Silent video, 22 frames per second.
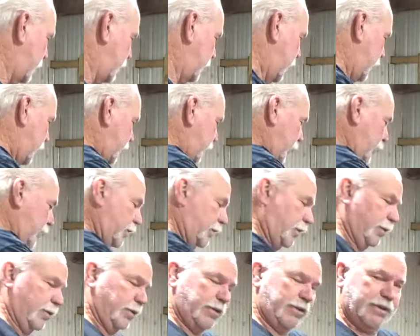Then you're going to
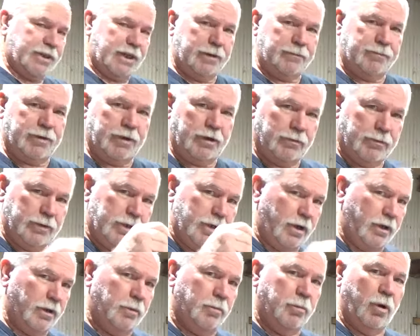do the same thing with the
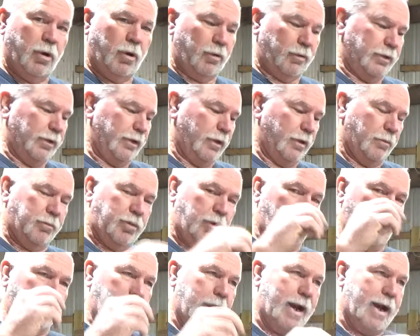other bolt. You're going to
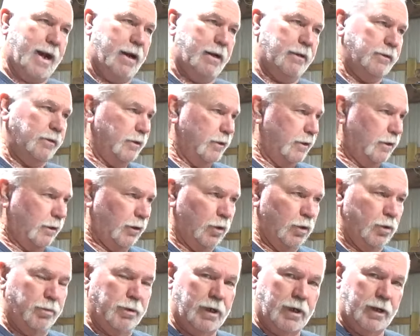pull it out, you're going to
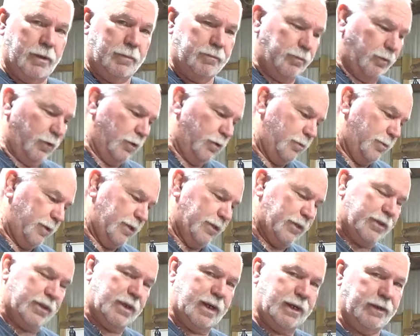lube it up, lube
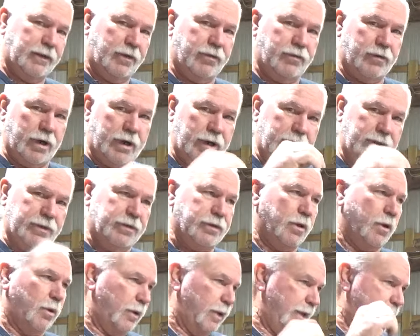inside the threads,
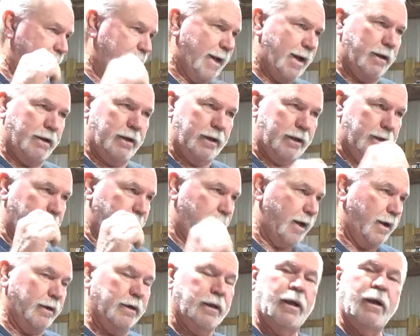go in and out, in and
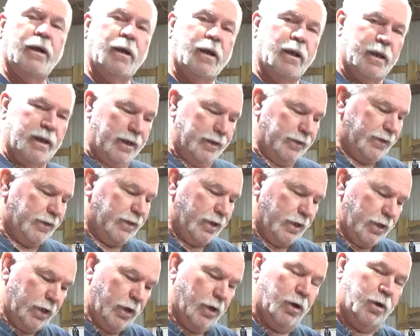out
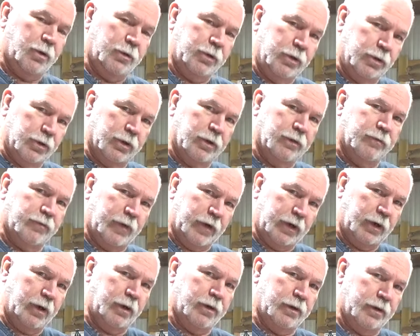until you can
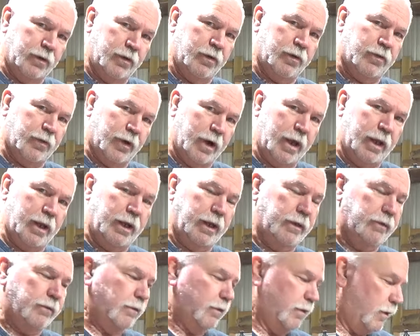finger thread it.
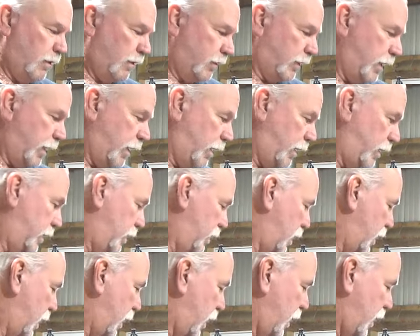Okay.
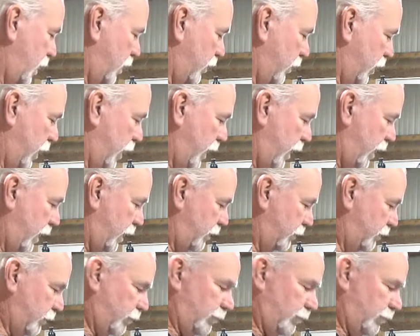Then,